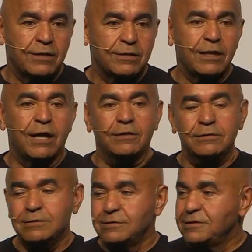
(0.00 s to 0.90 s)
Now,
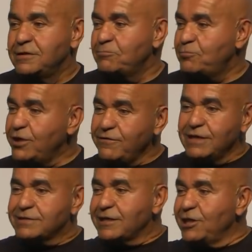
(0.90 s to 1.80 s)

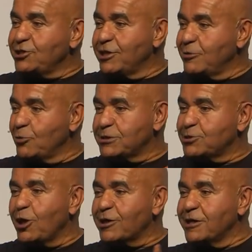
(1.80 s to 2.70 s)
previous session was
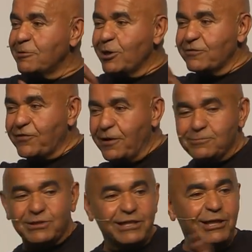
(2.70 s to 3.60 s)
talking about from
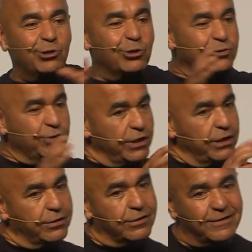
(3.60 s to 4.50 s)
zero to
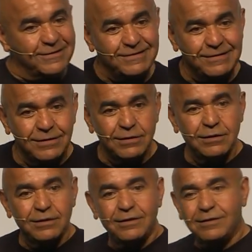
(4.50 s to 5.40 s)
hero.
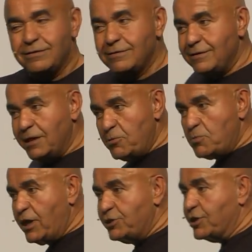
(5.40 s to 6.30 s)
Let me
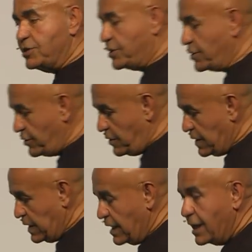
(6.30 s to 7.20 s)
mention to you
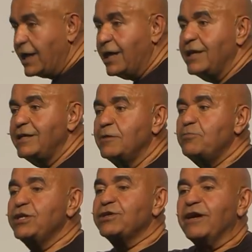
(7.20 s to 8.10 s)
a little
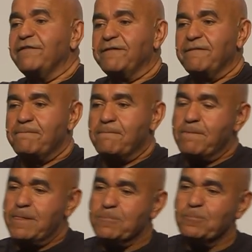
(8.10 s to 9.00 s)
bit of
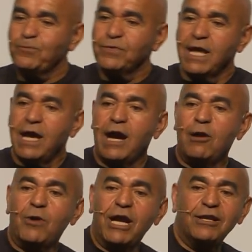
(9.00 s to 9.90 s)
how
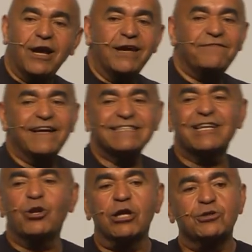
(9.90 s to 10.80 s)
my life as
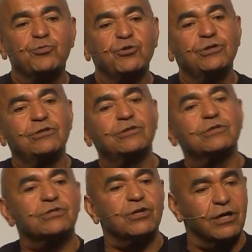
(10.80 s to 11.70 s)
an entrepreneur
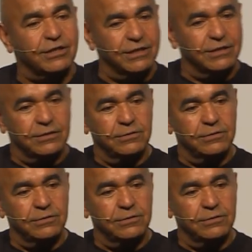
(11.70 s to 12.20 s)
started.